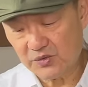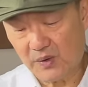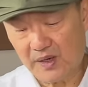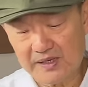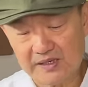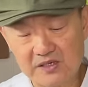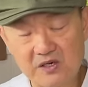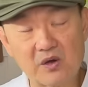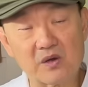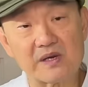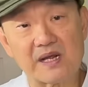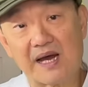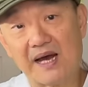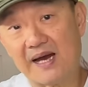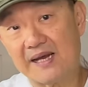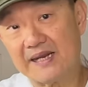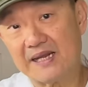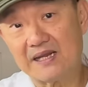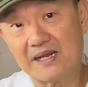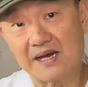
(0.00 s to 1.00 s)
one called a
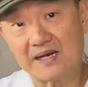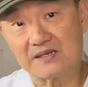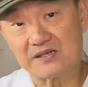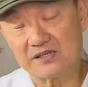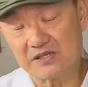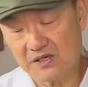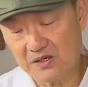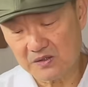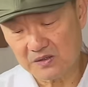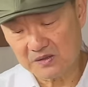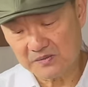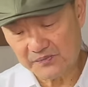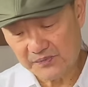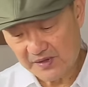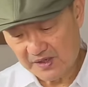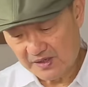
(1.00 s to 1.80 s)
honey lug sole.